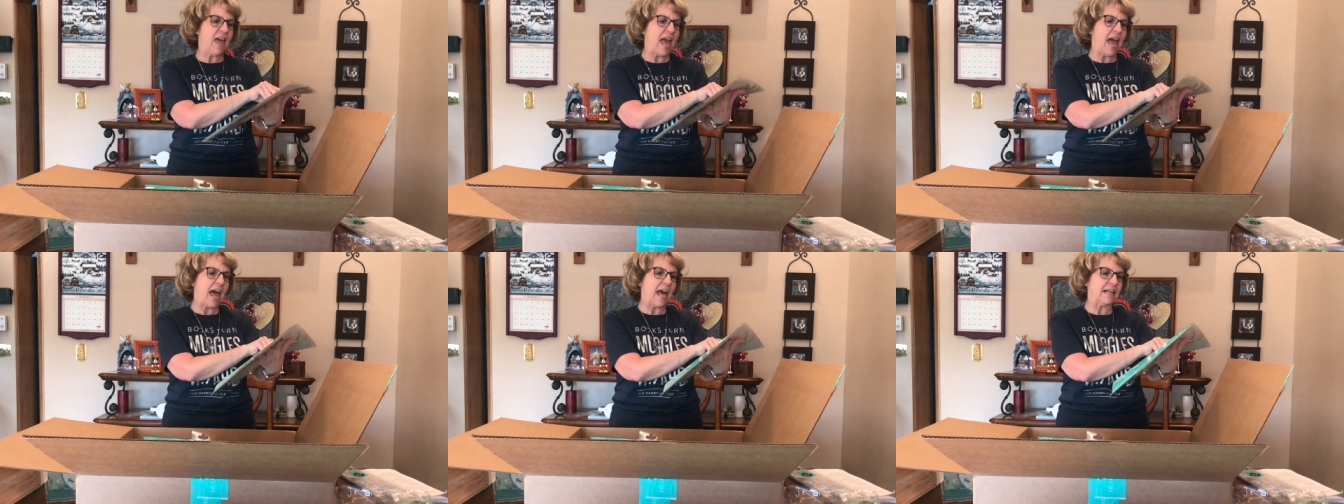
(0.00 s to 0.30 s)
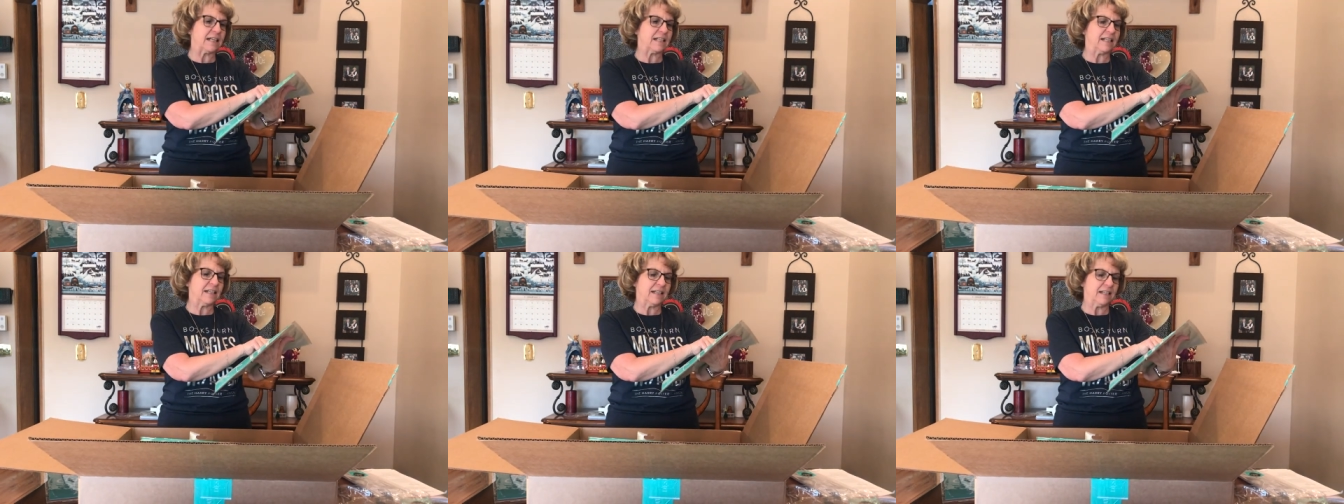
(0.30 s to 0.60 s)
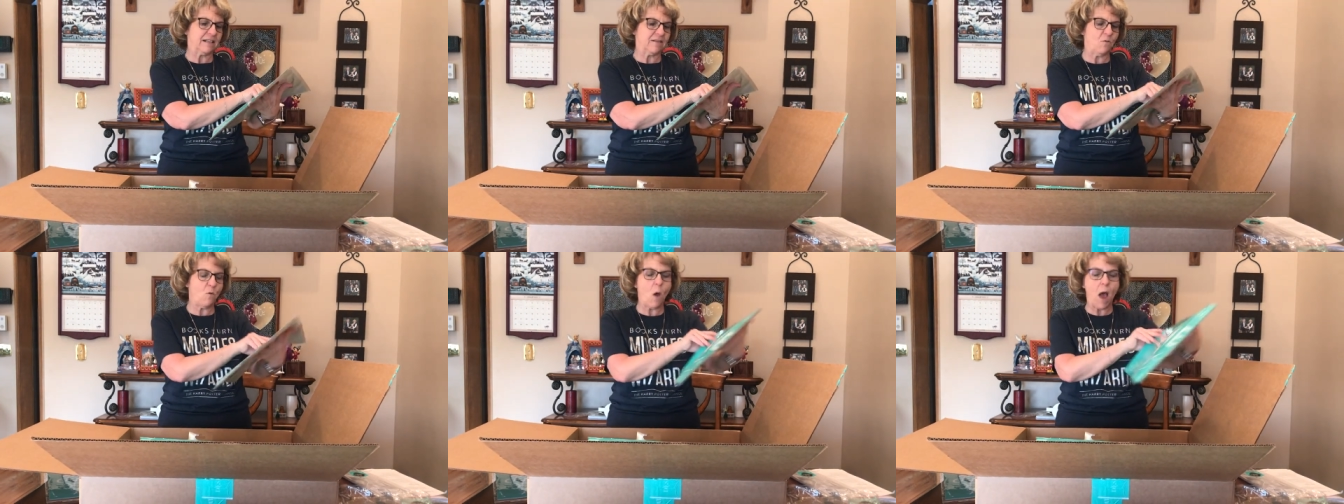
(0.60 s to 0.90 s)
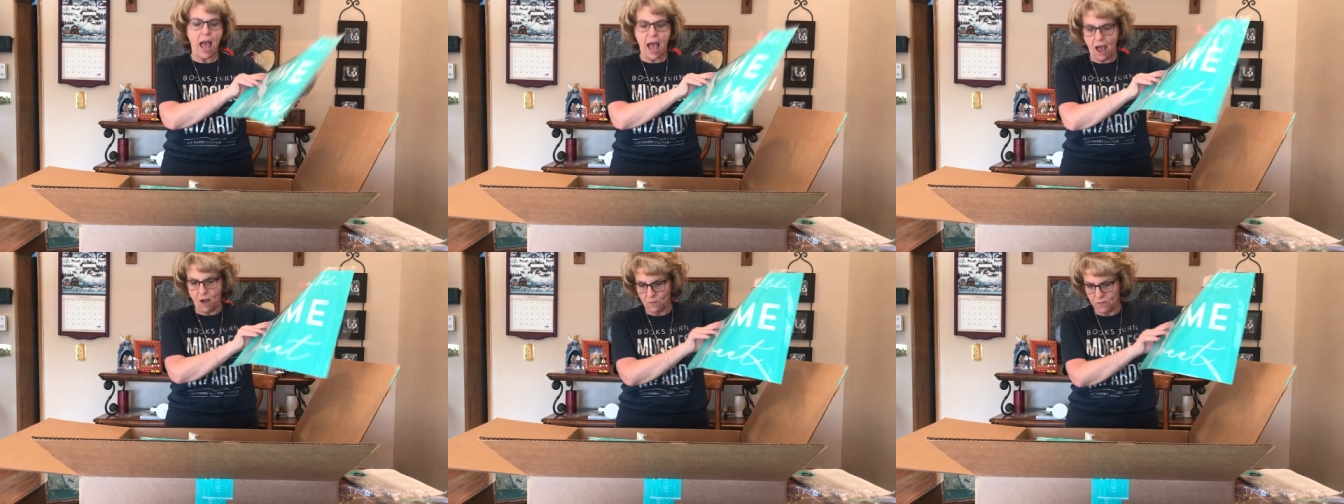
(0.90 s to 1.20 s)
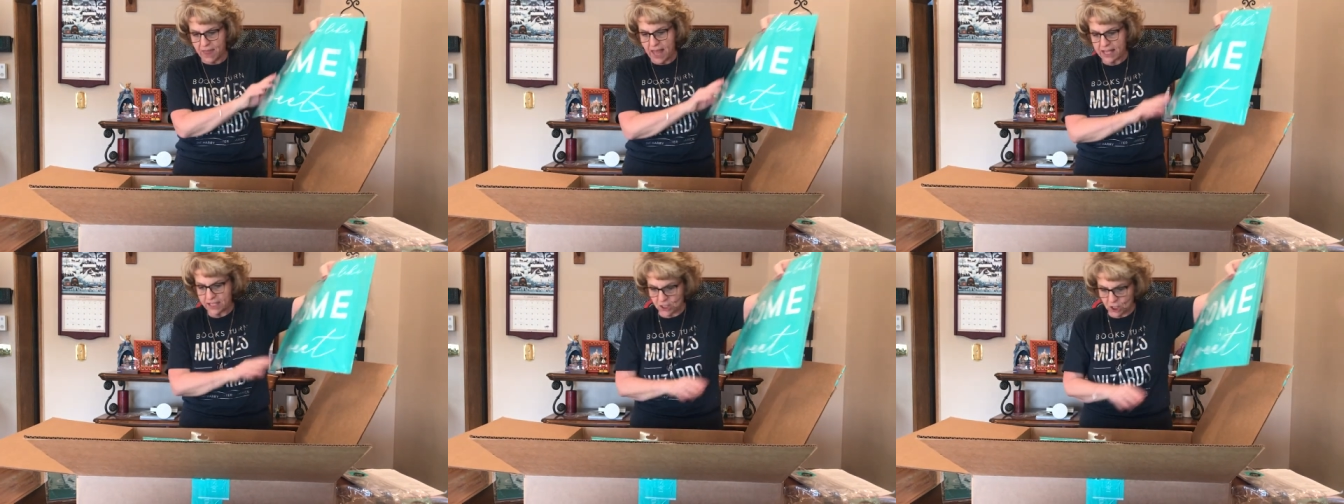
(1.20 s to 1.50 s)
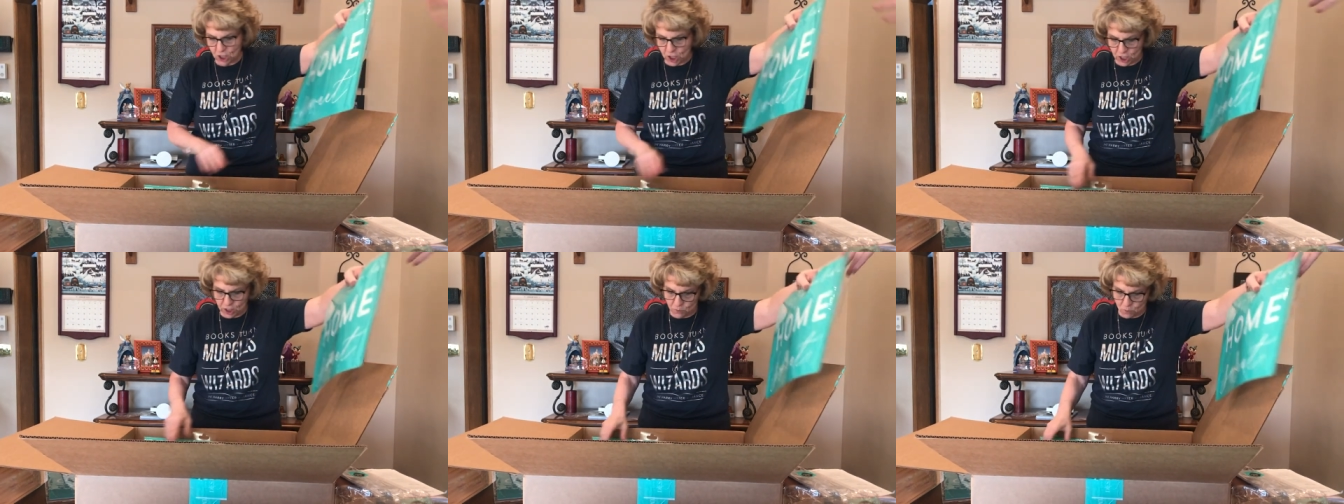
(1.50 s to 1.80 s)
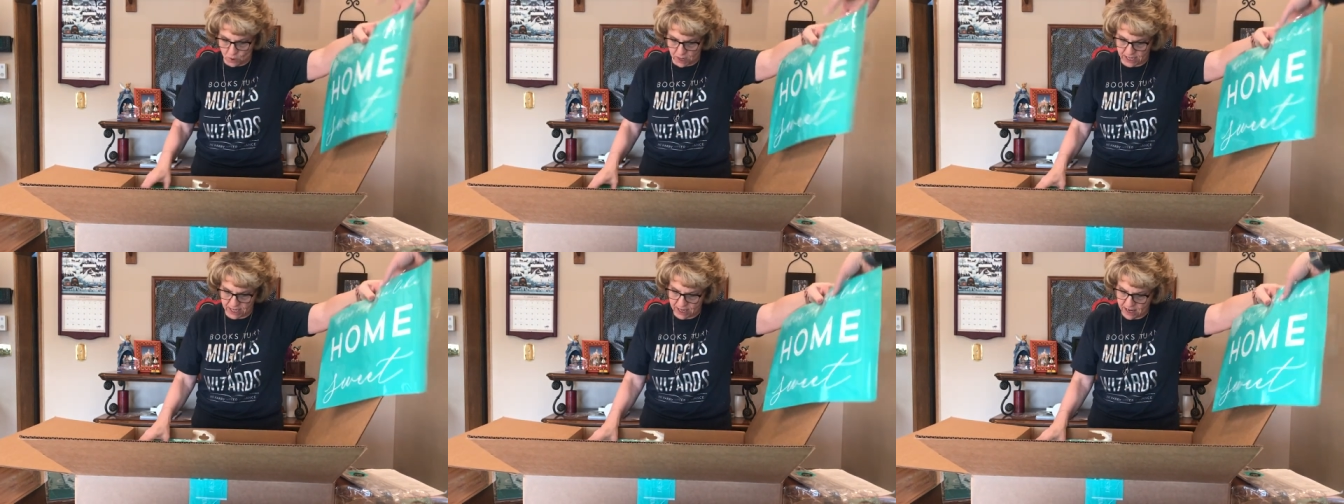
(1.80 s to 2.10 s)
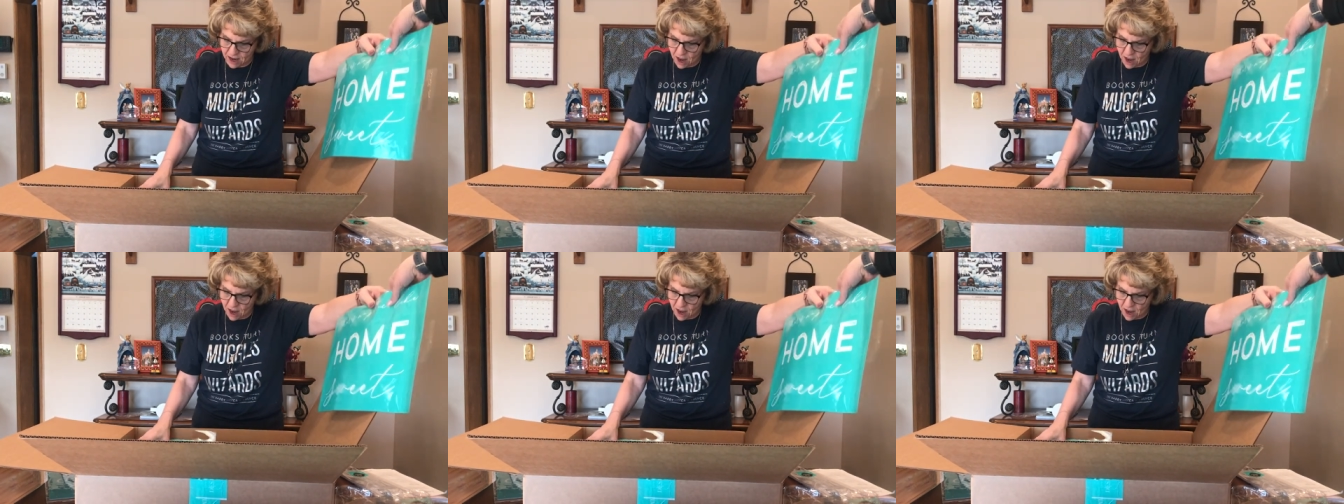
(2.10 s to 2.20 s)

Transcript: that. Wow, that's a good one.